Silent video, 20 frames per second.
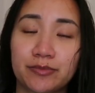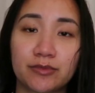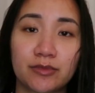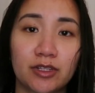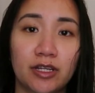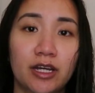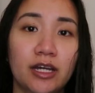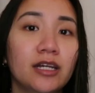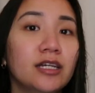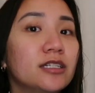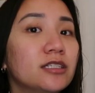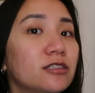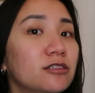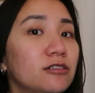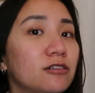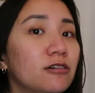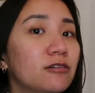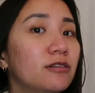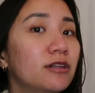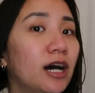Okay,
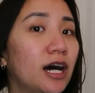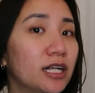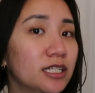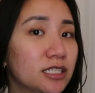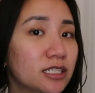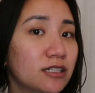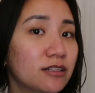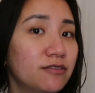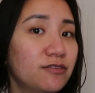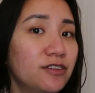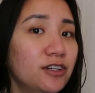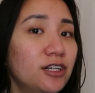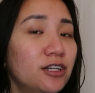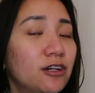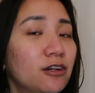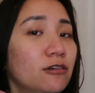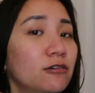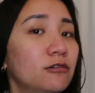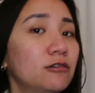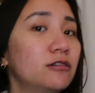so that's the
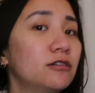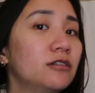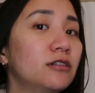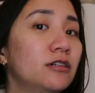fino.